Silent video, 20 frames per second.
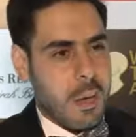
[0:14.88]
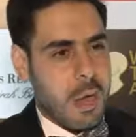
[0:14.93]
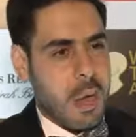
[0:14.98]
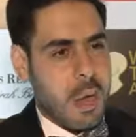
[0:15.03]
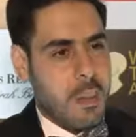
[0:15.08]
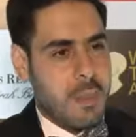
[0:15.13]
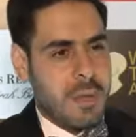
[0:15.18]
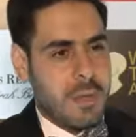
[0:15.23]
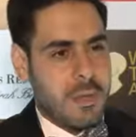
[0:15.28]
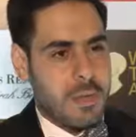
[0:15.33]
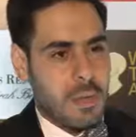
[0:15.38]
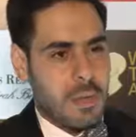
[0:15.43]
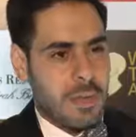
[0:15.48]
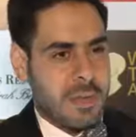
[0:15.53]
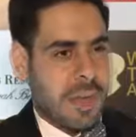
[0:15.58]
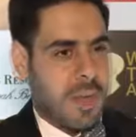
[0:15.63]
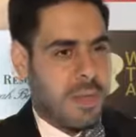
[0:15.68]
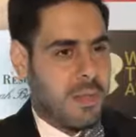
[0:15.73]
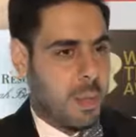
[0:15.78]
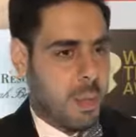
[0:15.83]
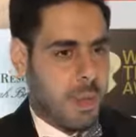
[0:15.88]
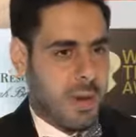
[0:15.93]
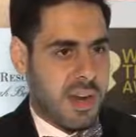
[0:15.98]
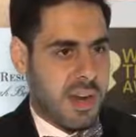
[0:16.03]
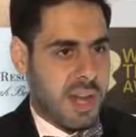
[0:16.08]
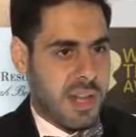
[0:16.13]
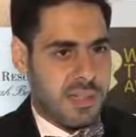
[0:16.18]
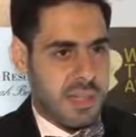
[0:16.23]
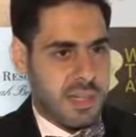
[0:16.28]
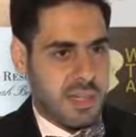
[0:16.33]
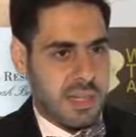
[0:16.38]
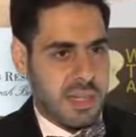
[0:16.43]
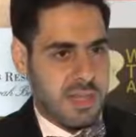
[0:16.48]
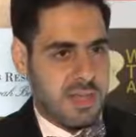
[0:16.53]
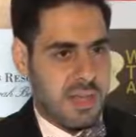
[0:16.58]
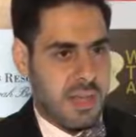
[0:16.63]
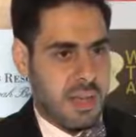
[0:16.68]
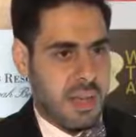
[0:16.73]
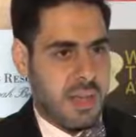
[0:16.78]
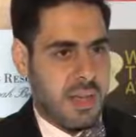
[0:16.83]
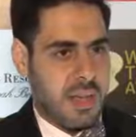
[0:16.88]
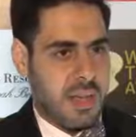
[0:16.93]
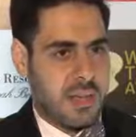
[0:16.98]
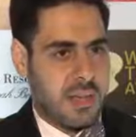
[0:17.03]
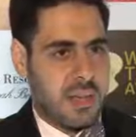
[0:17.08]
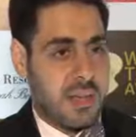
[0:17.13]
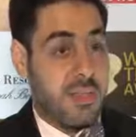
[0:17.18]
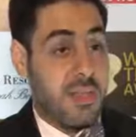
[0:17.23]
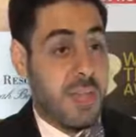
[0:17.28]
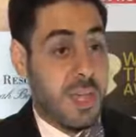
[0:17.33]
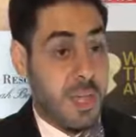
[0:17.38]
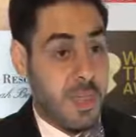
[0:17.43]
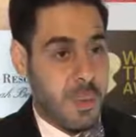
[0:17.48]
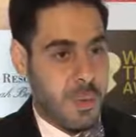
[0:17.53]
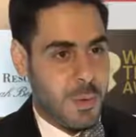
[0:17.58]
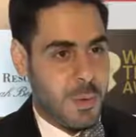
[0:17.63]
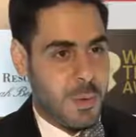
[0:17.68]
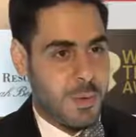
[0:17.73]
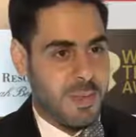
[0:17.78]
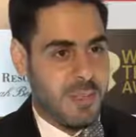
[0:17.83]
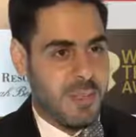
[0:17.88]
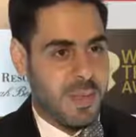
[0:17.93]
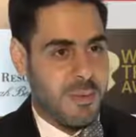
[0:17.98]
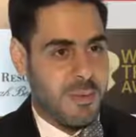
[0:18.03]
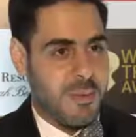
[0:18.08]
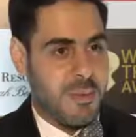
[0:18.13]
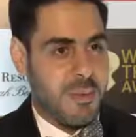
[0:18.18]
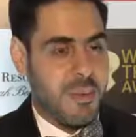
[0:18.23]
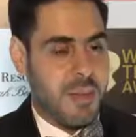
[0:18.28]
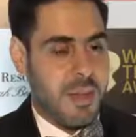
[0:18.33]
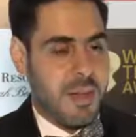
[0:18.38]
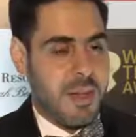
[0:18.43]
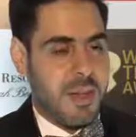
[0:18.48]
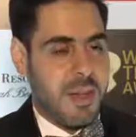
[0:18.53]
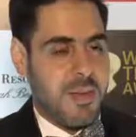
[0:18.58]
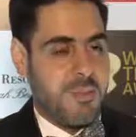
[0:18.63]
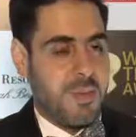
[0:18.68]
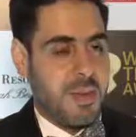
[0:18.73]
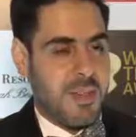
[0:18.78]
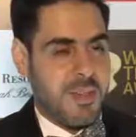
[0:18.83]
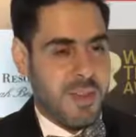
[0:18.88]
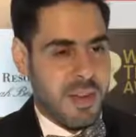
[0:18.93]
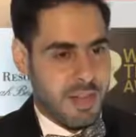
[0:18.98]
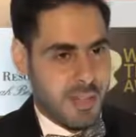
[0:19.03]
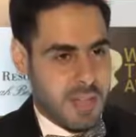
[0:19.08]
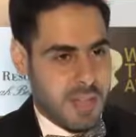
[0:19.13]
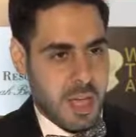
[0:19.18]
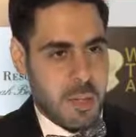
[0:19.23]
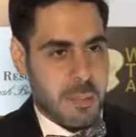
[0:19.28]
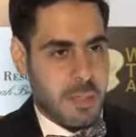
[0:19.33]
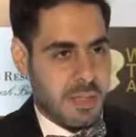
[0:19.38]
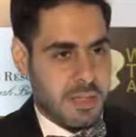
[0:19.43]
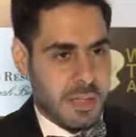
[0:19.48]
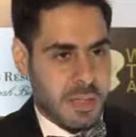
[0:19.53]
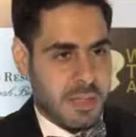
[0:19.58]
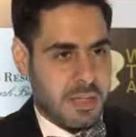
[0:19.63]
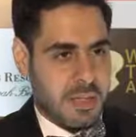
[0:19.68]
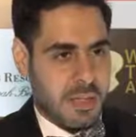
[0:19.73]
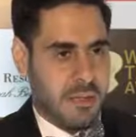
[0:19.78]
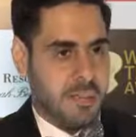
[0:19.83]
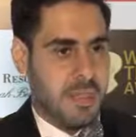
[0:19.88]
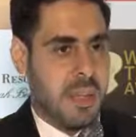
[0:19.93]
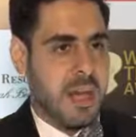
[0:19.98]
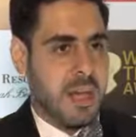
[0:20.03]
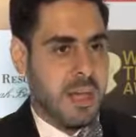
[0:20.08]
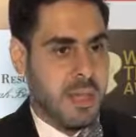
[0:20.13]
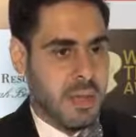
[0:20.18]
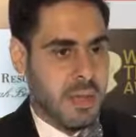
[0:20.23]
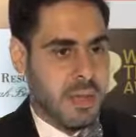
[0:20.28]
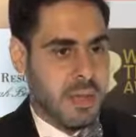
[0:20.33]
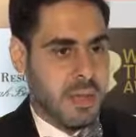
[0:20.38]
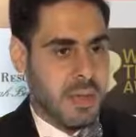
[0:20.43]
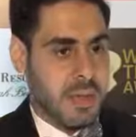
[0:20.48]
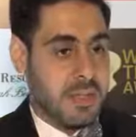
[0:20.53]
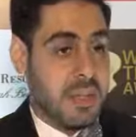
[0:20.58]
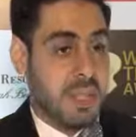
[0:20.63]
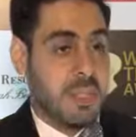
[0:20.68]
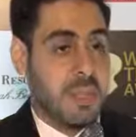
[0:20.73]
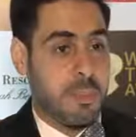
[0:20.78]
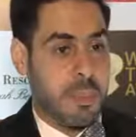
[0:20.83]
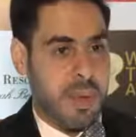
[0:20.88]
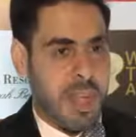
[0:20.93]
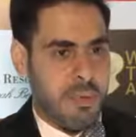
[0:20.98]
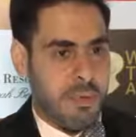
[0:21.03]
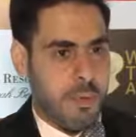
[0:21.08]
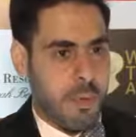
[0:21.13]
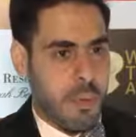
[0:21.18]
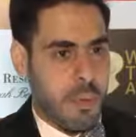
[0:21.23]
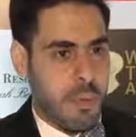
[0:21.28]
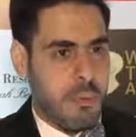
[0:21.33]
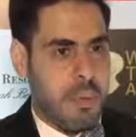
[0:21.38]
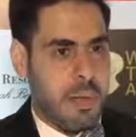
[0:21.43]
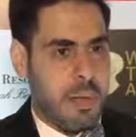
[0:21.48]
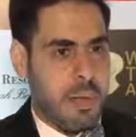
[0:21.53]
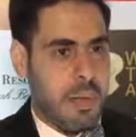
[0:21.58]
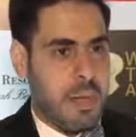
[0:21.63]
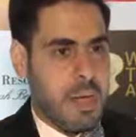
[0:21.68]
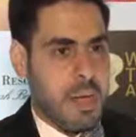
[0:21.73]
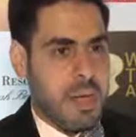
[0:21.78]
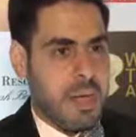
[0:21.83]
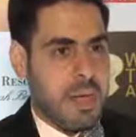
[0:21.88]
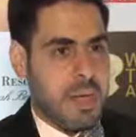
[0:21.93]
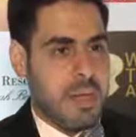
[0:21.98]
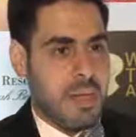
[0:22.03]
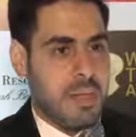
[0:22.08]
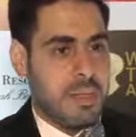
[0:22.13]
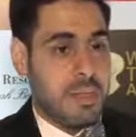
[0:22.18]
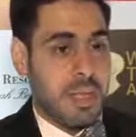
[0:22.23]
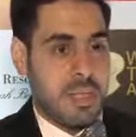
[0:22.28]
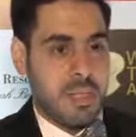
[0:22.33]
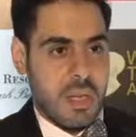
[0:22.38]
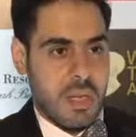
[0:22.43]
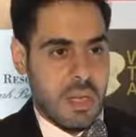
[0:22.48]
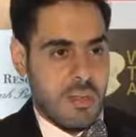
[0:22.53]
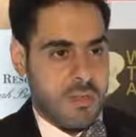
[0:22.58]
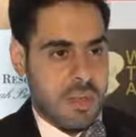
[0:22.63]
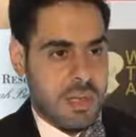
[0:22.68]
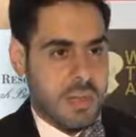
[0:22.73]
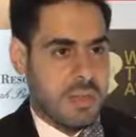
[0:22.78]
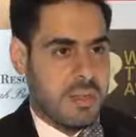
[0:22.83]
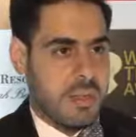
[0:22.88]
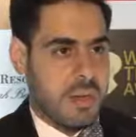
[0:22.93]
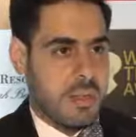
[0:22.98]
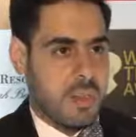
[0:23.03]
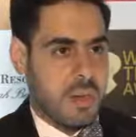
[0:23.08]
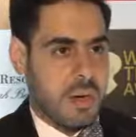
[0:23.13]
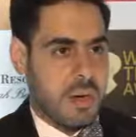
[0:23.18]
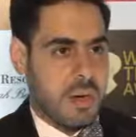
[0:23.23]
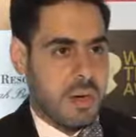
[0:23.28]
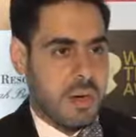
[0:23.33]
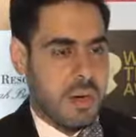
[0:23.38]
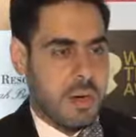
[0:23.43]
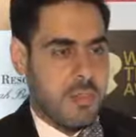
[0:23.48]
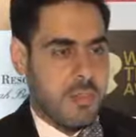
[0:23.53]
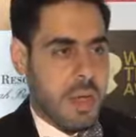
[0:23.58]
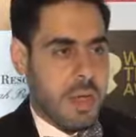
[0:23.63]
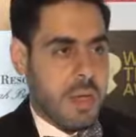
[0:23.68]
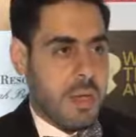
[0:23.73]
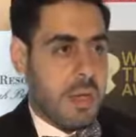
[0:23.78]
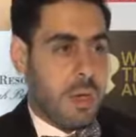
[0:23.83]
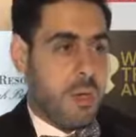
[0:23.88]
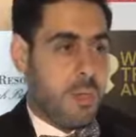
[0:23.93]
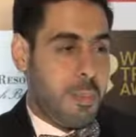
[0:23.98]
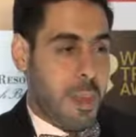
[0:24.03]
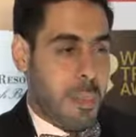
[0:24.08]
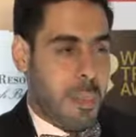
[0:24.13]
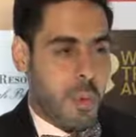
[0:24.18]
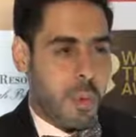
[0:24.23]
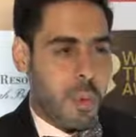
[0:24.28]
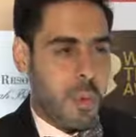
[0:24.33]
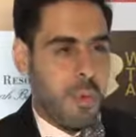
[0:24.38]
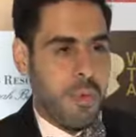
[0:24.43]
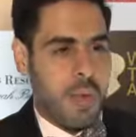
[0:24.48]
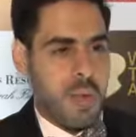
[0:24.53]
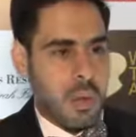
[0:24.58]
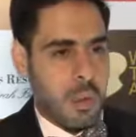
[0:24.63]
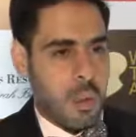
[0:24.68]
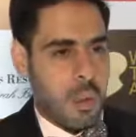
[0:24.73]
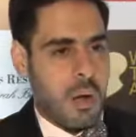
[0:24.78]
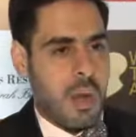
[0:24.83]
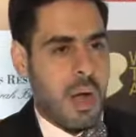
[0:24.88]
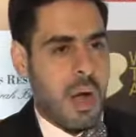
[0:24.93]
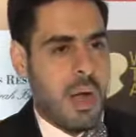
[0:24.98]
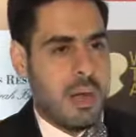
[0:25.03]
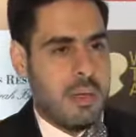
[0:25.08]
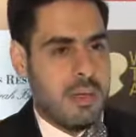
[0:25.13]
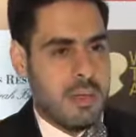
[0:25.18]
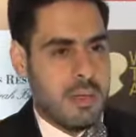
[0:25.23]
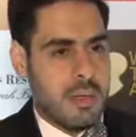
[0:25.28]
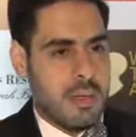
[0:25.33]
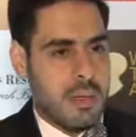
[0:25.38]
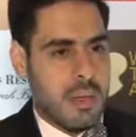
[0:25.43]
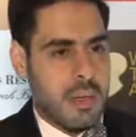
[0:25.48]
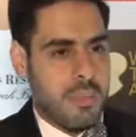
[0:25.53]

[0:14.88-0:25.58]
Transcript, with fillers: know, allow me to thank the organizers here today, and uh, thank you yourself uh, for giving us the opportunity of being in, uh, in such a platform and uh, in such an event uh, where you know people who really work hard and